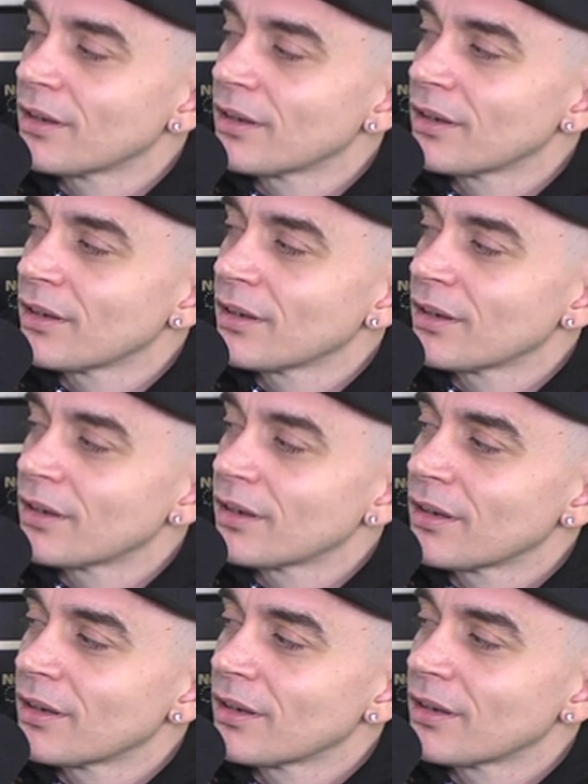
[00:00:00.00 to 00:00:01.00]
to
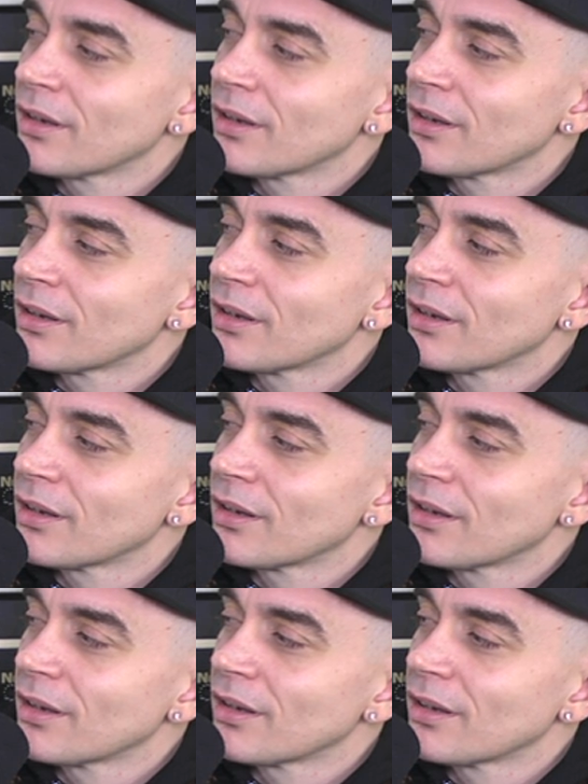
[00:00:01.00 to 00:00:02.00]
what I wanted to
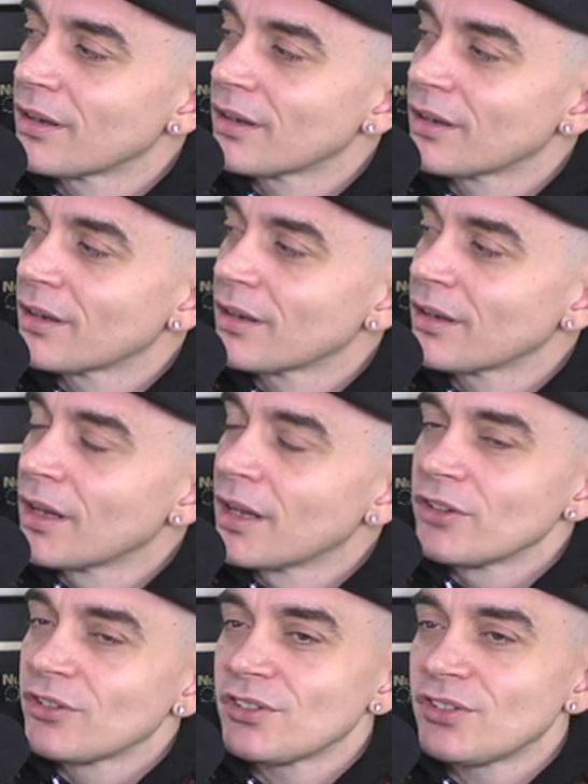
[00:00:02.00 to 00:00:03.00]
do with that.
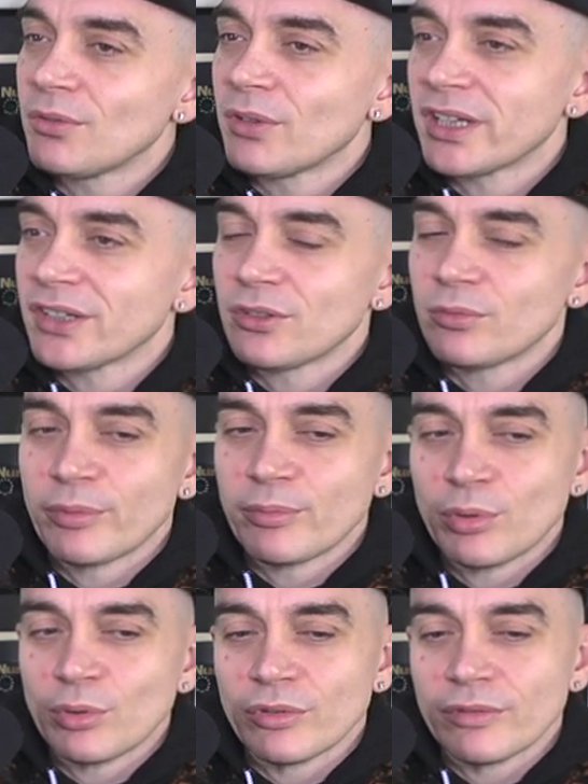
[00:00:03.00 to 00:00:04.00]
Shall I tell you why that's super
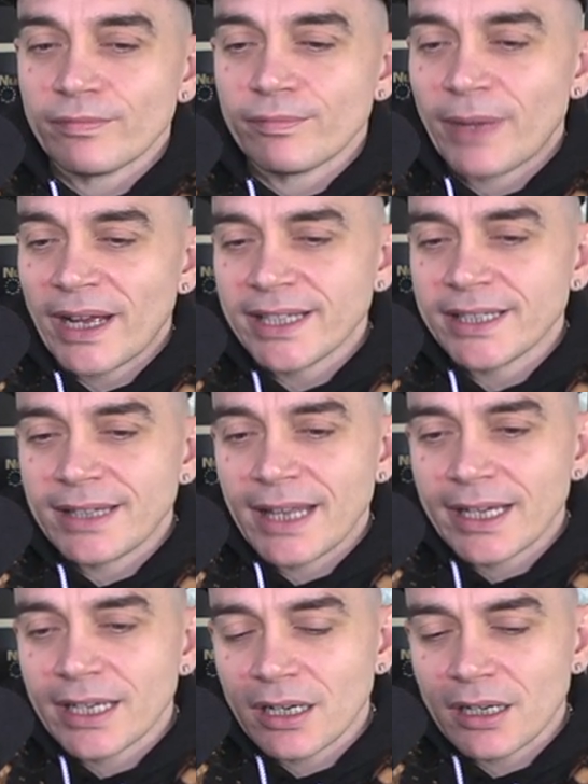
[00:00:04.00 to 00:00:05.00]
important? back in the
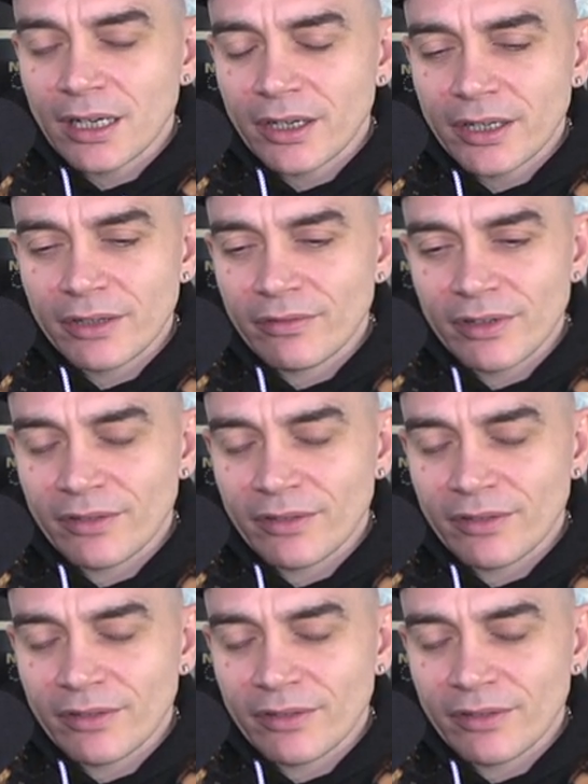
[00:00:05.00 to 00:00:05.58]
day, and I can only